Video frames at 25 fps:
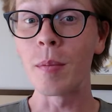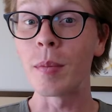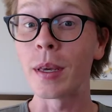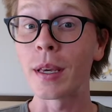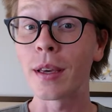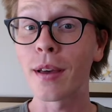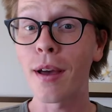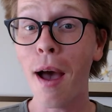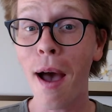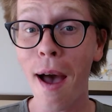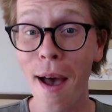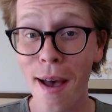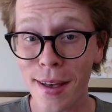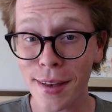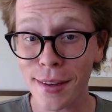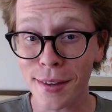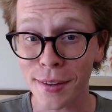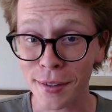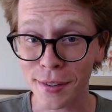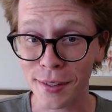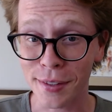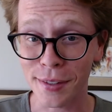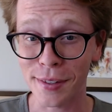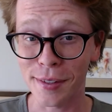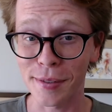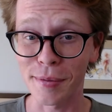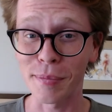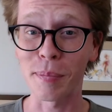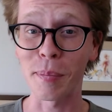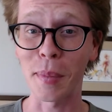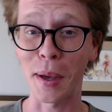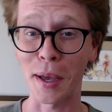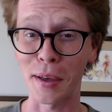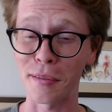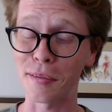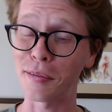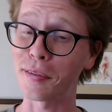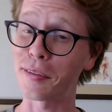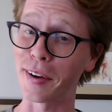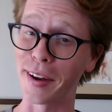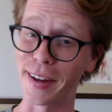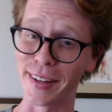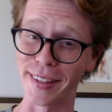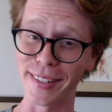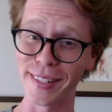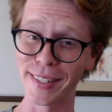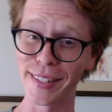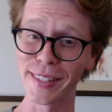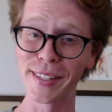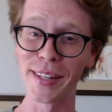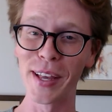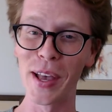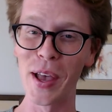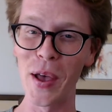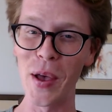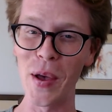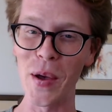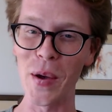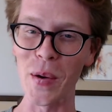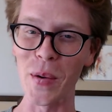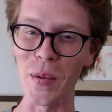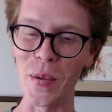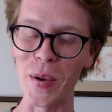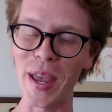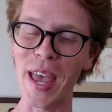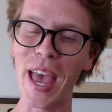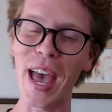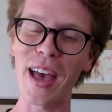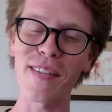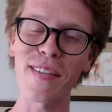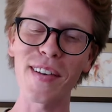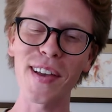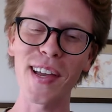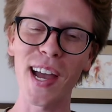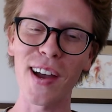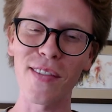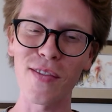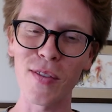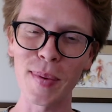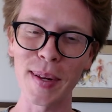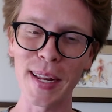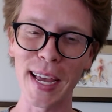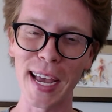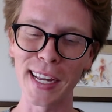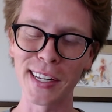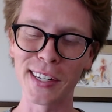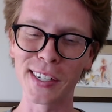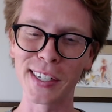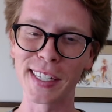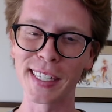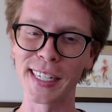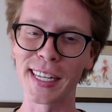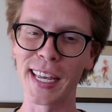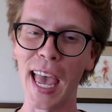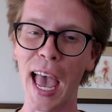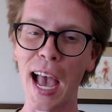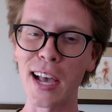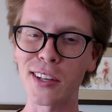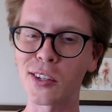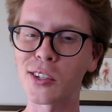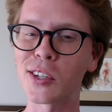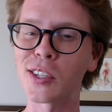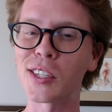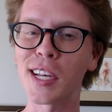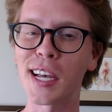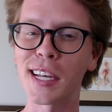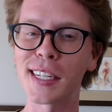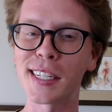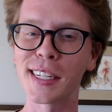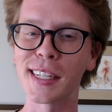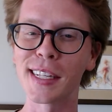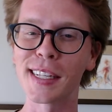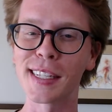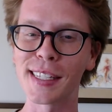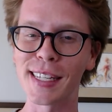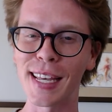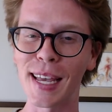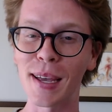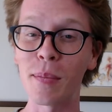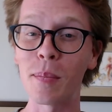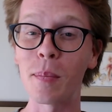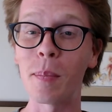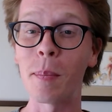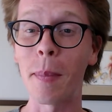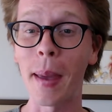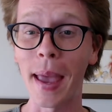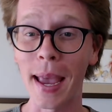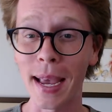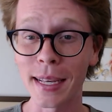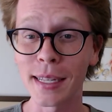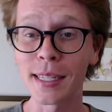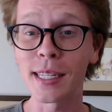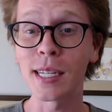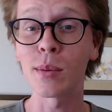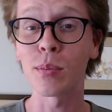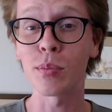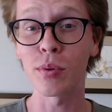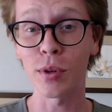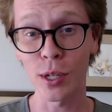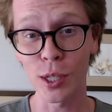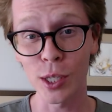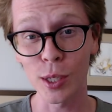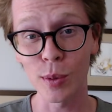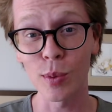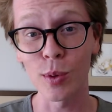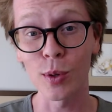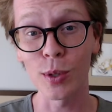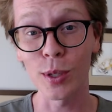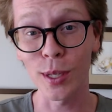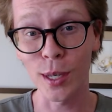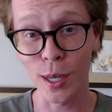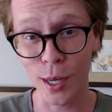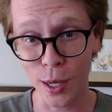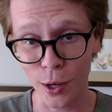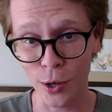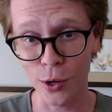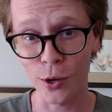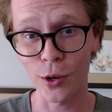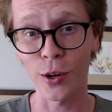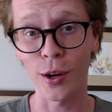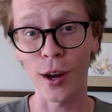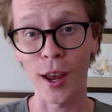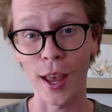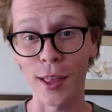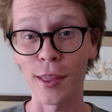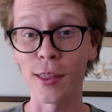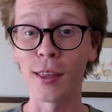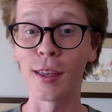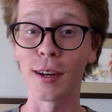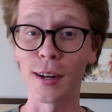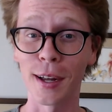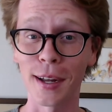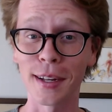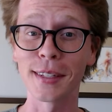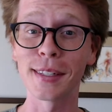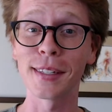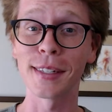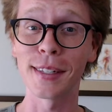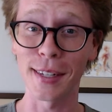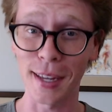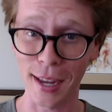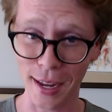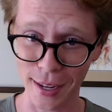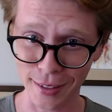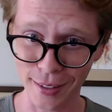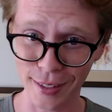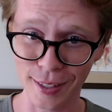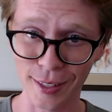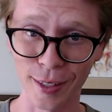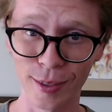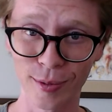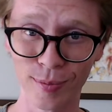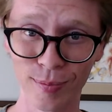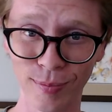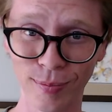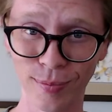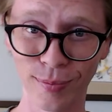Because, my friends, we have a government agency exercising the same basic principles here in the United States.